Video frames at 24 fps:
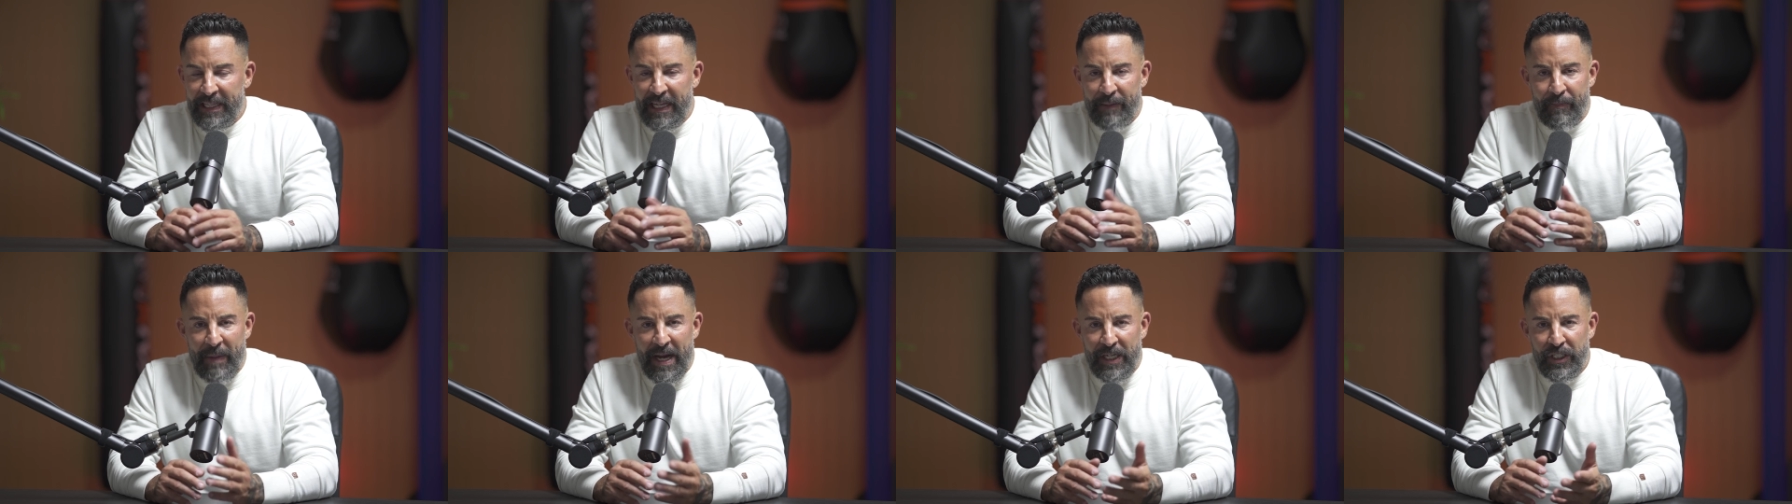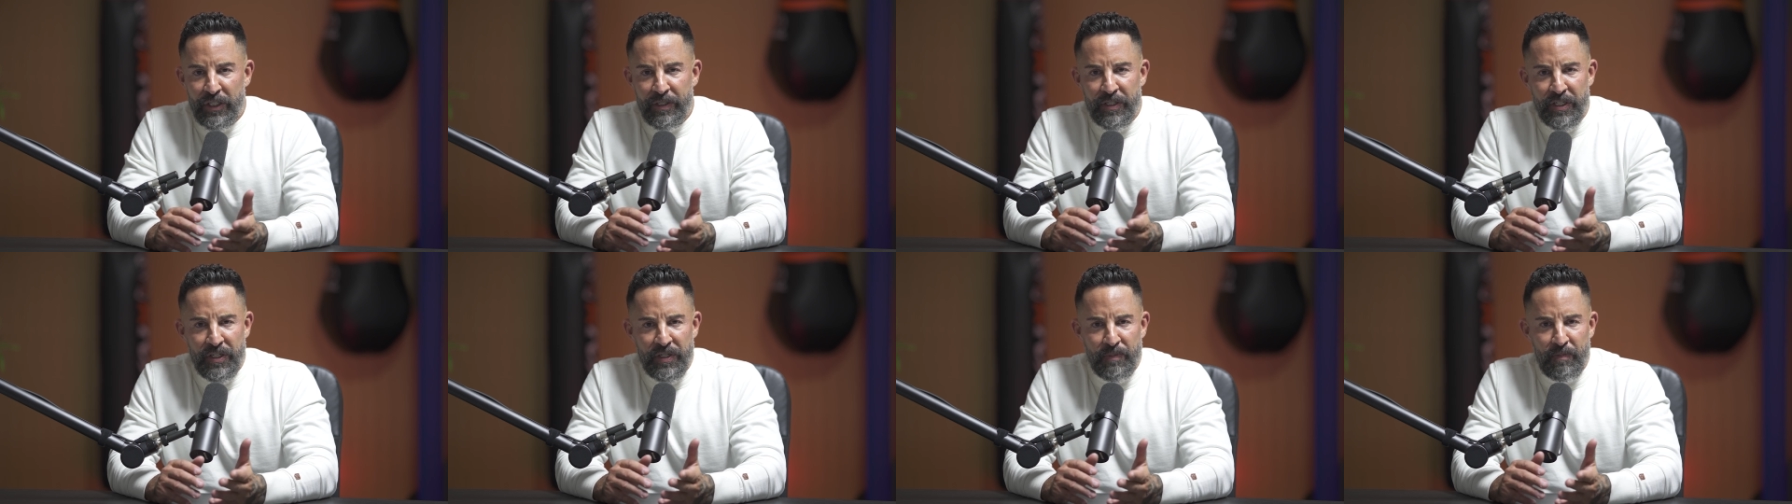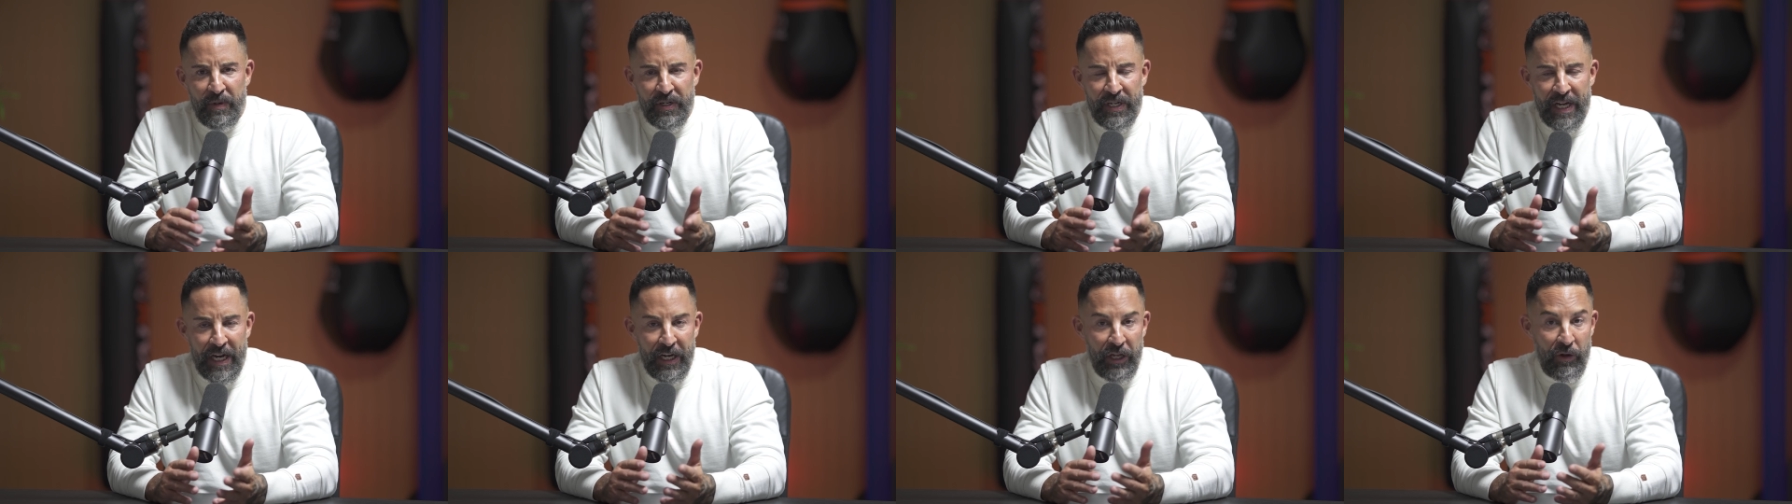imagine just
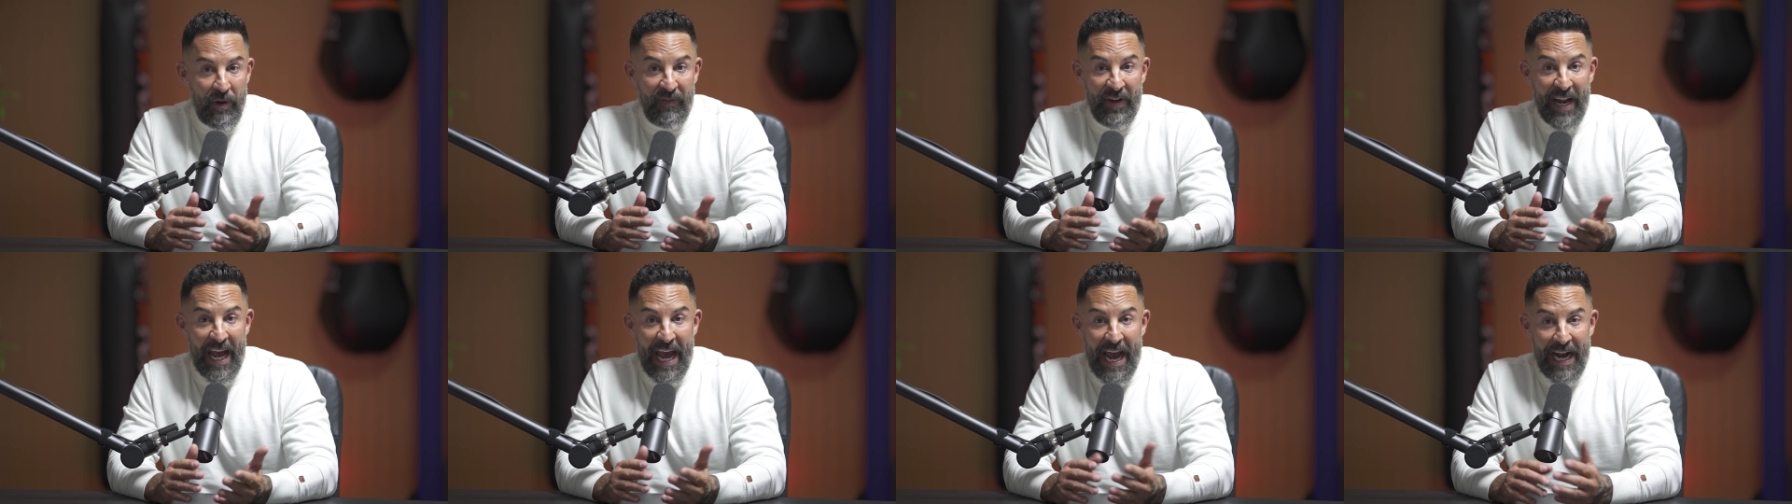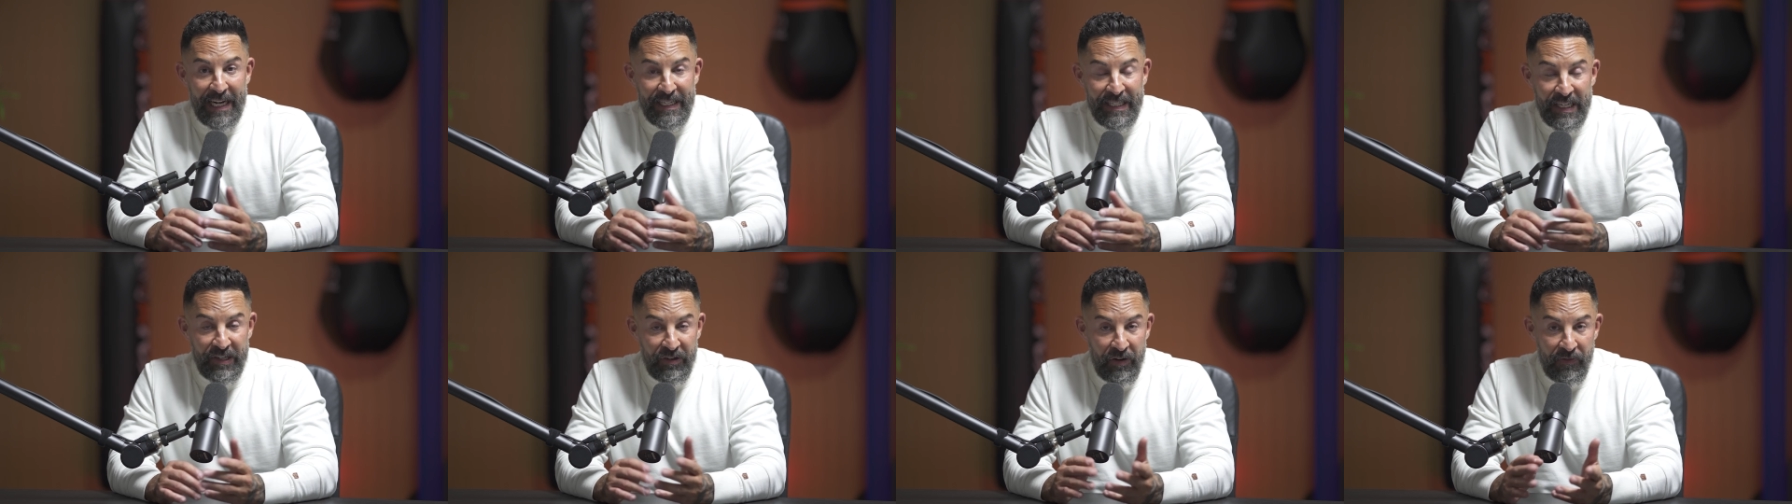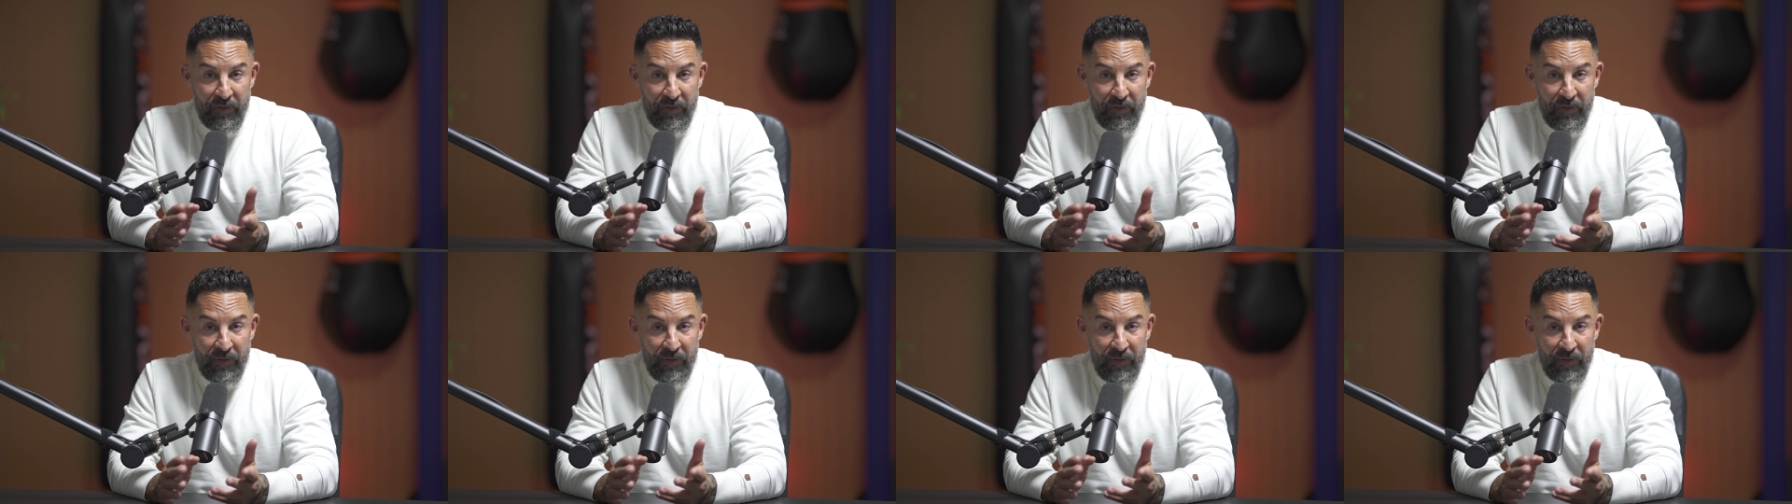pretending you have an accent,